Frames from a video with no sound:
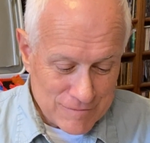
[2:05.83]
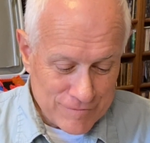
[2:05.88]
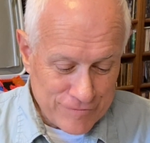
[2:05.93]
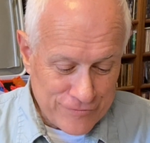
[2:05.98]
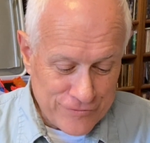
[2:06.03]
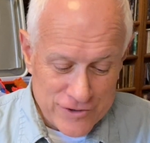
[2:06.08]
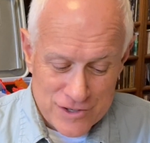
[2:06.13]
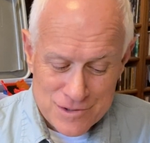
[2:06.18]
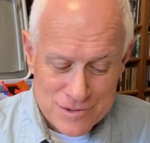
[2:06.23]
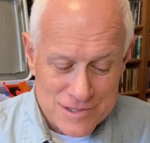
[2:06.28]

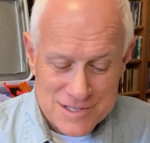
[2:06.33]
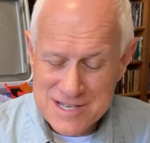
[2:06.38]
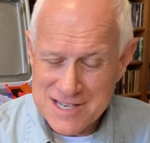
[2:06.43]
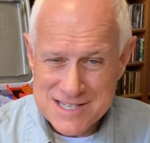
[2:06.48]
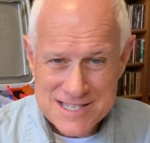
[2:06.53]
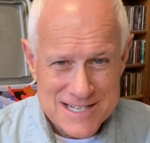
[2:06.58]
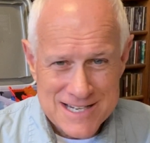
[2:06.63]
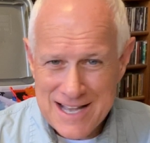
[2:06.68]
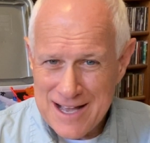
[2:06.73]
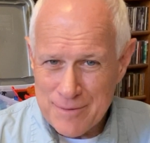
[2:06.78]
Food
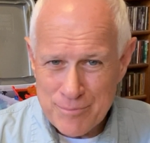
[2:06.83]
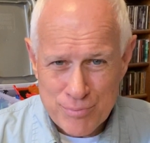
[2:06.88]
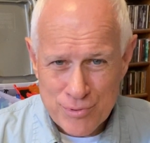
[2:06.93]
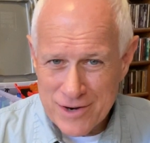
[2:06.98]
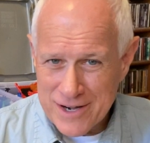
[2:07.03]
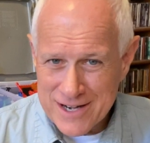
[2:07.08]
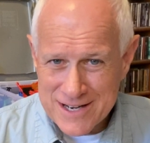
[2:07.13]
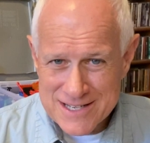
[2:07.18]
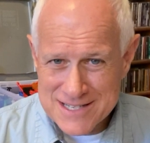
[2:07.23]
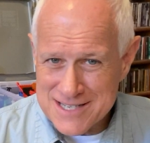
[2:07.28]
does not
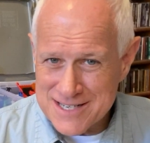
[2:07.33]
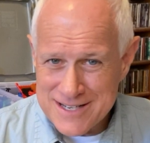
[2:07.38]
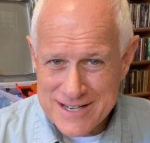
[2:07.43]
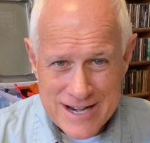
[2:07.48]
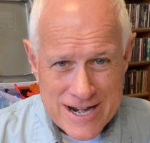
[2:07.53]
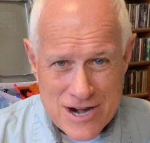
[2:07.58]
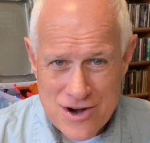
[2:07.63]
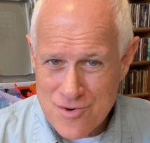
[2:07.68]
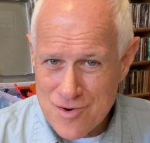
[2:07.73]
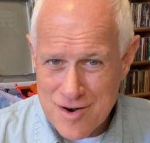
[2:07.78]
bring us
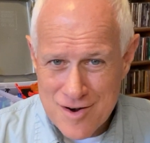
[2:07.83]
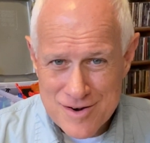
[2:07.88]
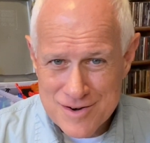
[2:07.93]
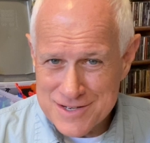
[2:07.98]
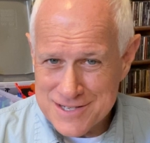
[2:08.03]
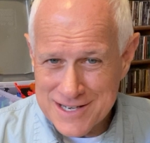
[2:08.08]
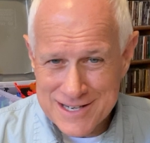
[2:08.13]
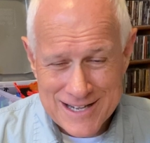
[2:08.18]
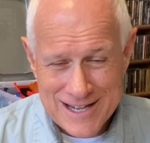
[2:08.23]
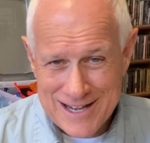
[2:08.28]
nearer
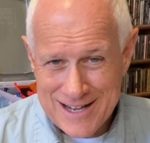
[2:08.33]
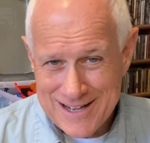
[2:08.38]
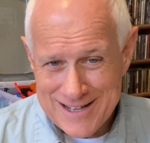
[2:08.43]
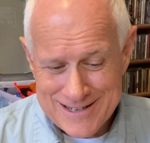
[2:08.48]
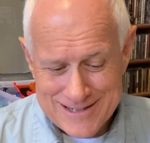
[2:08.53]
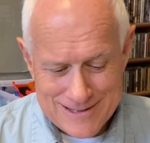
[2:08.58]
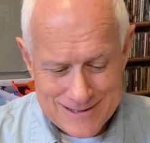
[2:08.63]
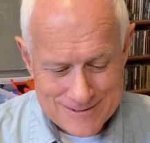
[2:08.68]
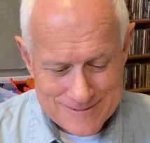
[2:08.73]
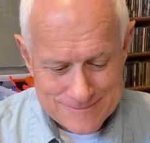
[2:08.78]
to
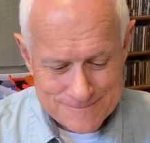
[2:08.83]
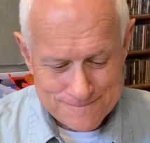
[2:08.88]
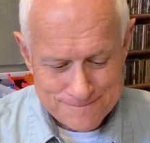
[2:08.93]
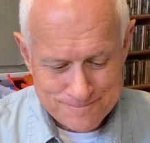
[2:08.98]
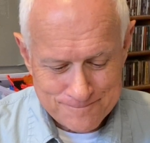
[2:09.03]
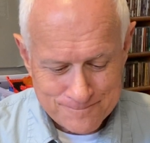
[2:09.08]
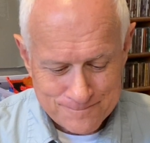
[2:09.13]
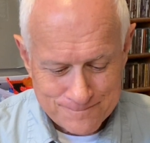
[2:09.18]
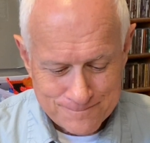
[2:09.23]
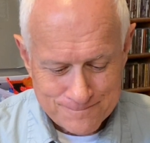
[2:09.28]
God,
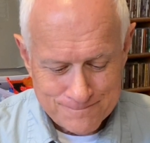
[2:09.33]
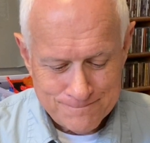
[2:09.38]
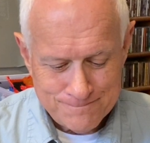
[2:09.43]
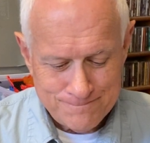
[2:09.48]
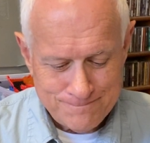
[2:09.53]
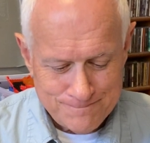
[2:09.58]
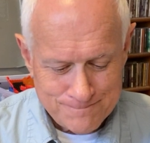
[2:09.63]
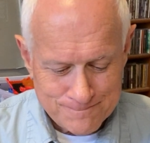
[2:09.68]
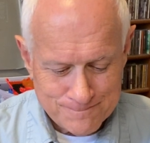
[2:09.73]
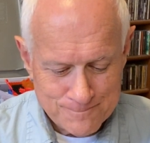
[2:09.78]

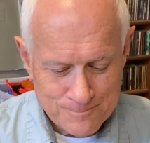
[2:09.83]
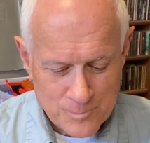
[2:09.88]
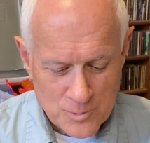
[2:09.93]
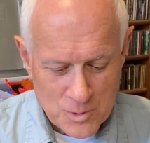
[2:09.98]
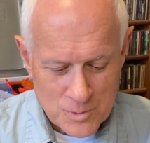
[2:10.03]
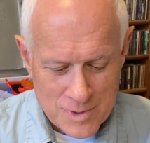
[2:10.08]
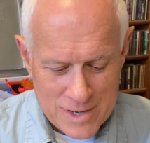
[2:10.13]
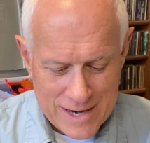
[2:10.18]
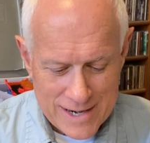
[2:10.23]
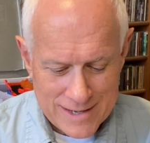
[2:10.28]

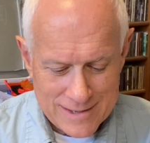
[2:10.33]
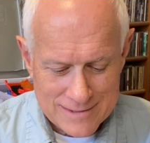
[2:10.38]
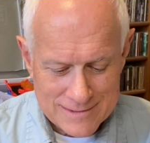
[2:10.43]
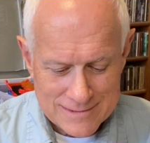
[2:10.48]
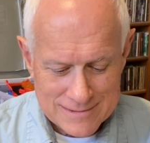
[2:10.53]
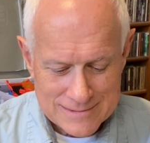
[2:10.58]
right?